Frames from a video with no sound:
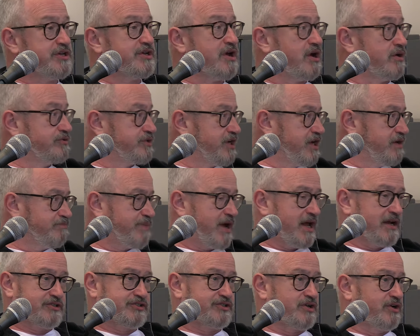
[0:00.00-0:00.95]
we know that in
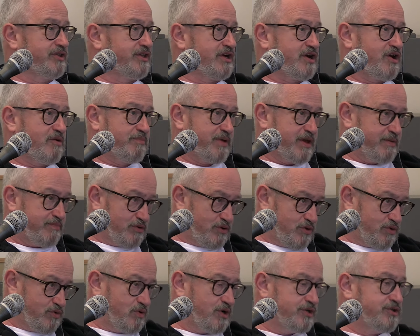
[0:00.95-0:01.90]
Palestine there are people
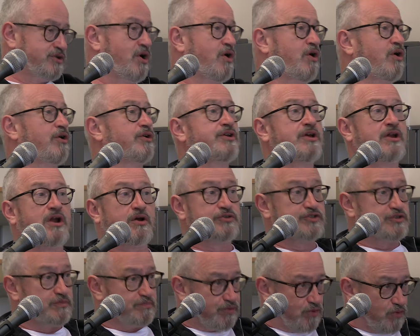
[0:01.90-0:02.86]
who are not, you know,
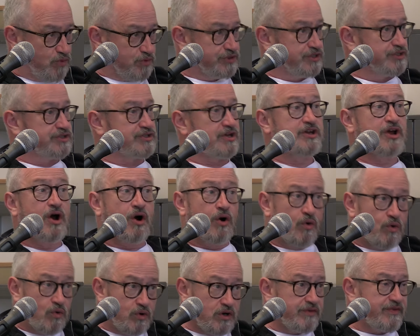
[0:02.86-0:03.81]
supporters. You know,
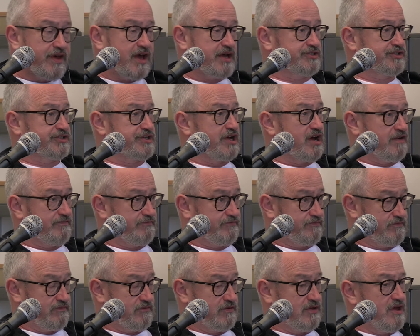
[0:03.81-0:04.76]
all of that
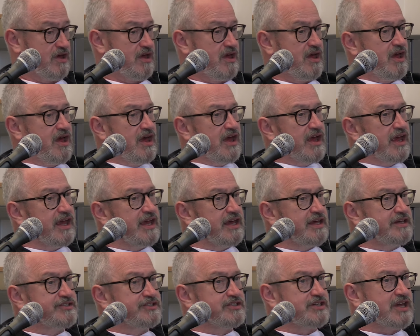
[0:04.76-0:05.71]
stuff
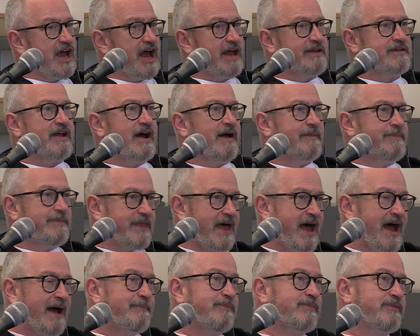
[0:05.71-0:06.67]
is, and and
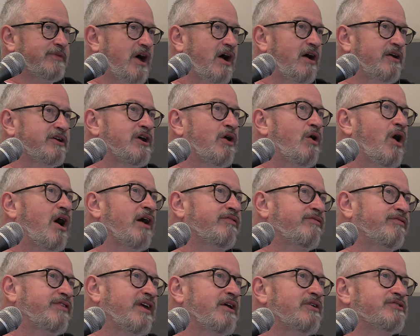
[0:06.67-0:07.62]
that, that you know, I
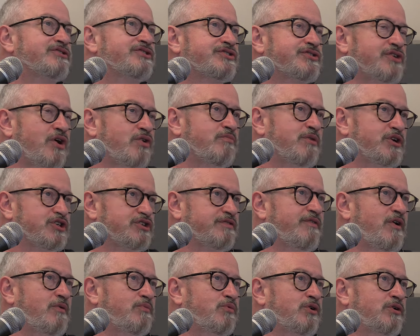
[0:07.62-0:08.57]
think so much
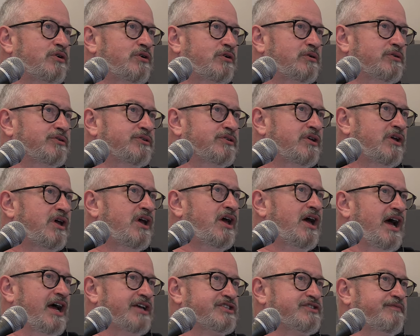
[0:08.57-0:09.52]
of our world
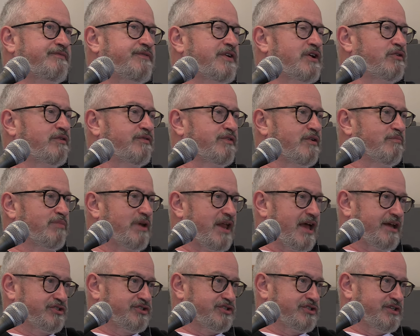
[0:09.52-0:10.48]
has a fear of
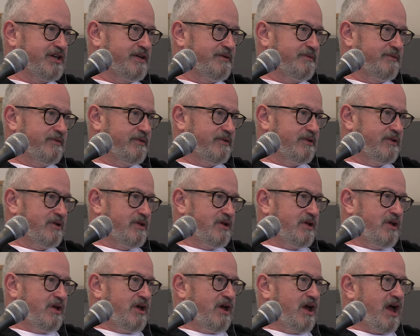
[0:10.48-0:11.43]
complexity.
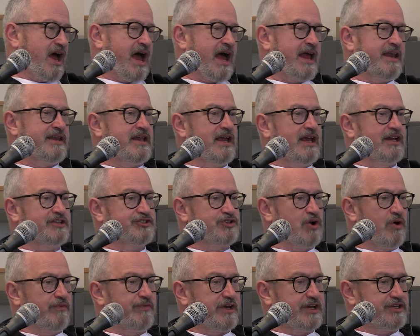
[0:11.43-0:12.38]
And it's
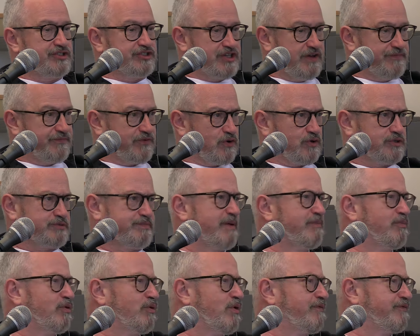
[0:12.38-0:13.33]
not that it's difficult.
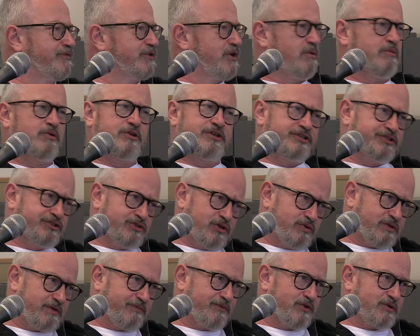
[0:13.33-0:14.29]
People will often go, well, it's
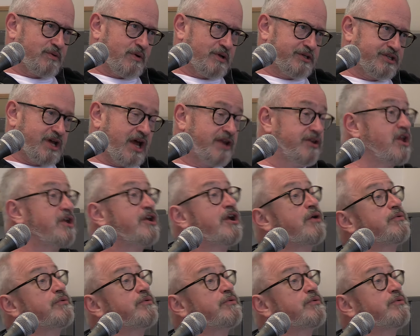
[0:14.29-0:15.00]
too difficult to understand. No,